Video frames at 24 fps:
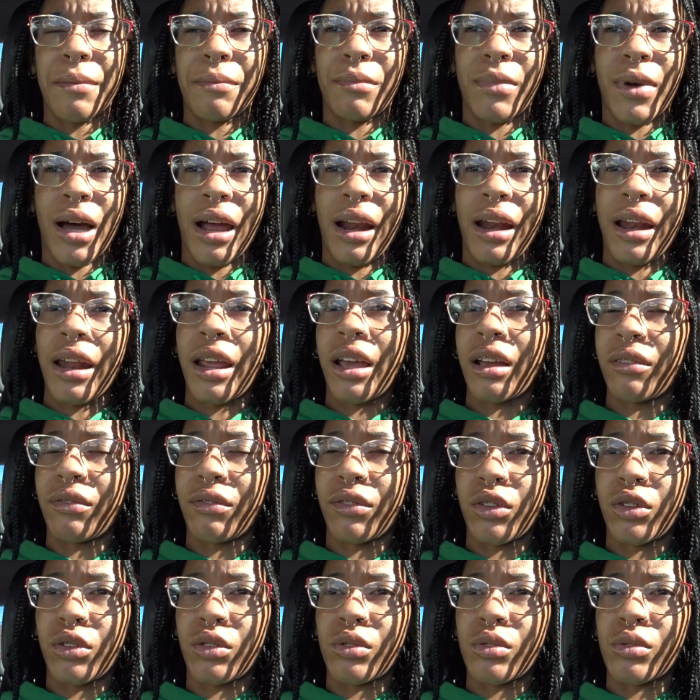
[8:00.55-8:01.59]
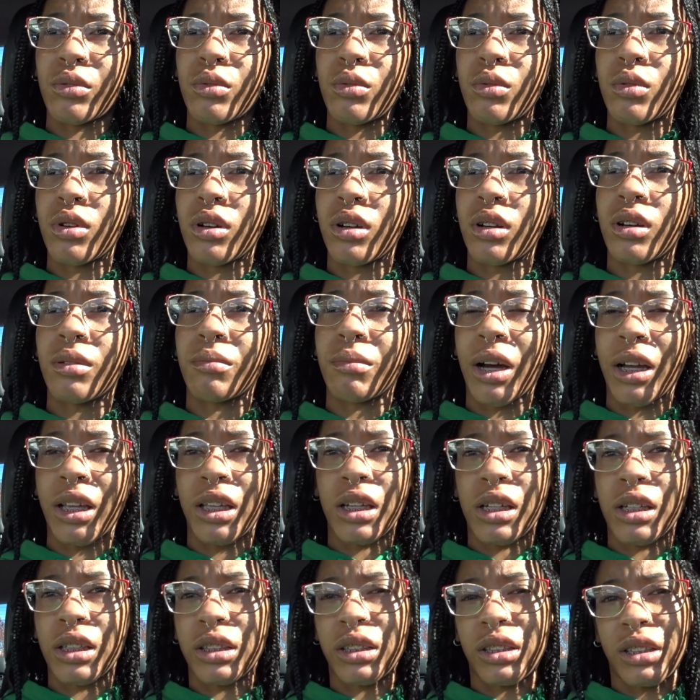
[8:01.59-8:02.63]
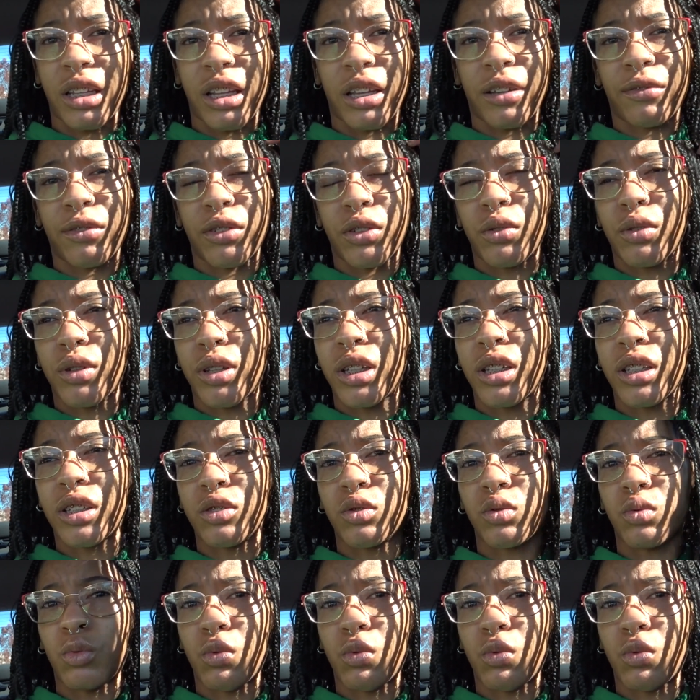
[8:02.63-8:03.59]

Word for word: my nephew, my youngest nephew. He is